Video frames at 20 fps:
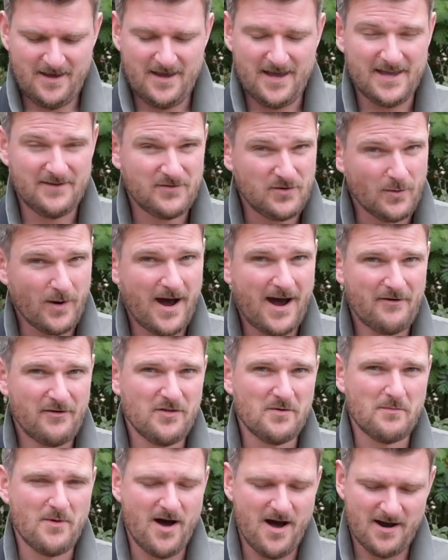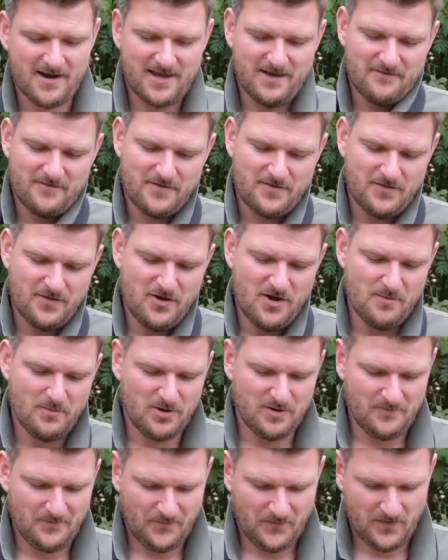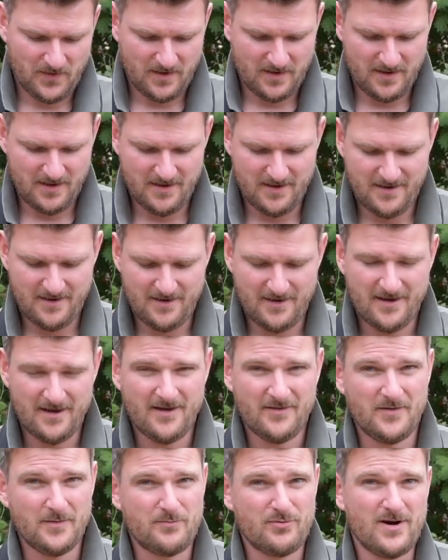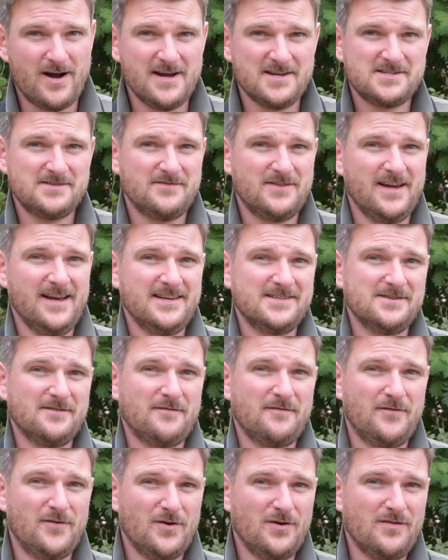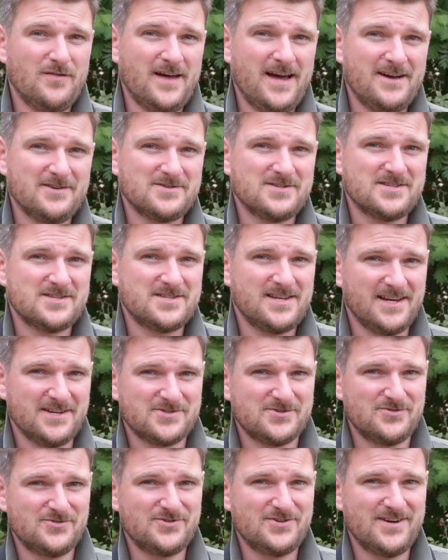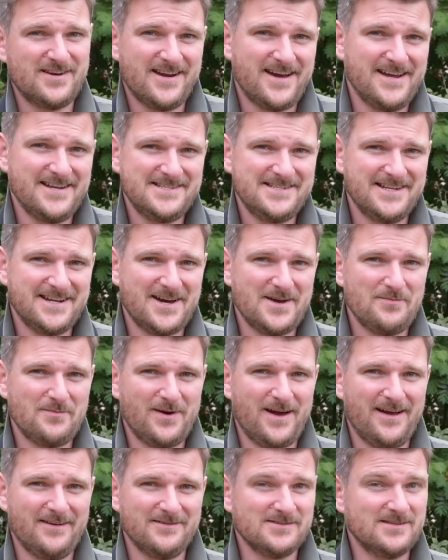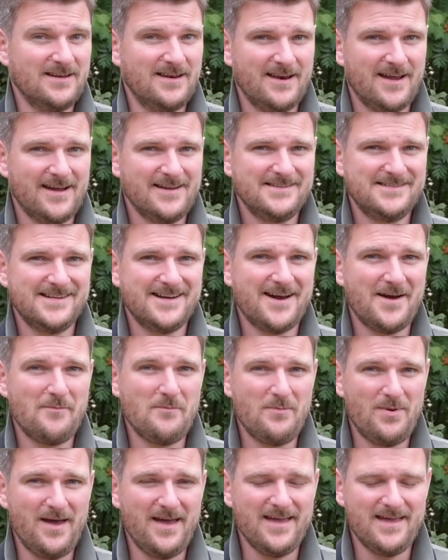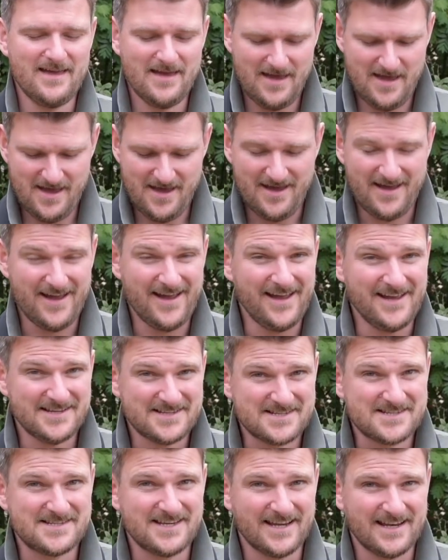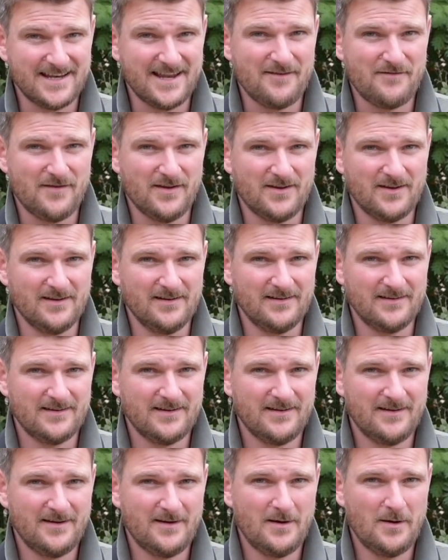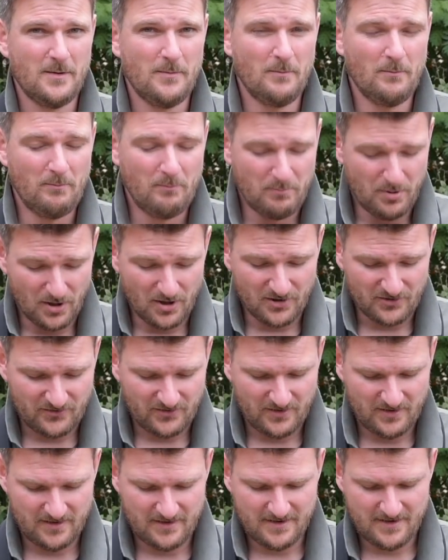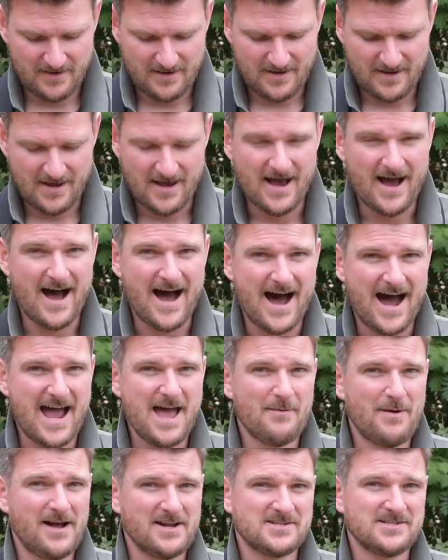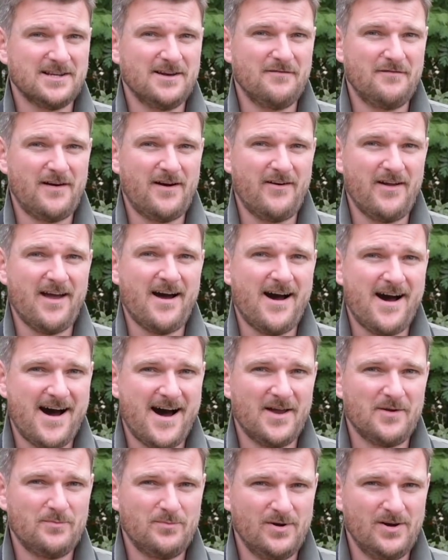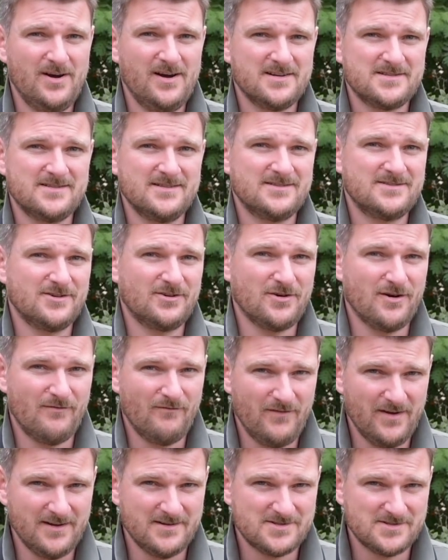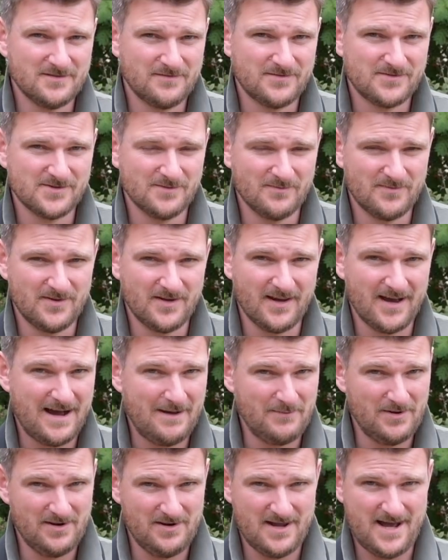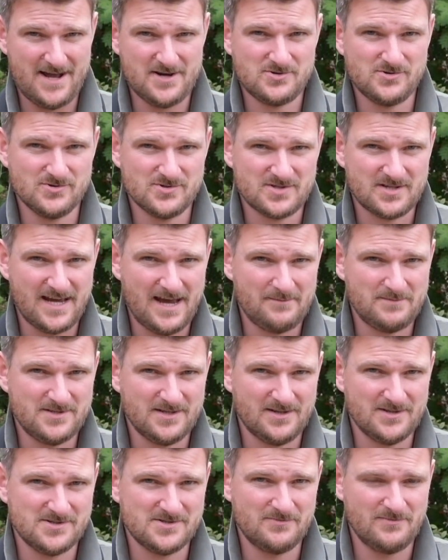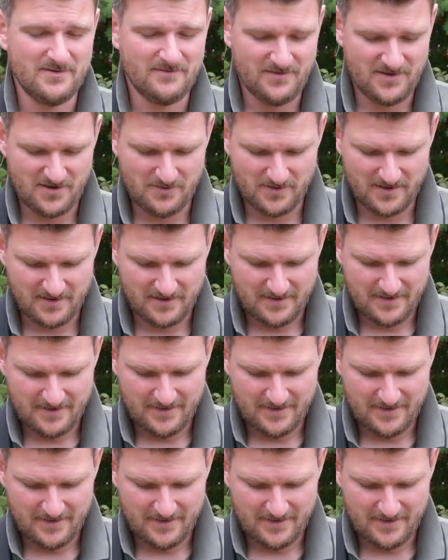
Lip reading: If you are in the market for thermal, the price of these at £4,699.99 is significant, but I am actually a very hard person to convince of something. I'm a natural sceptic as a reviewer.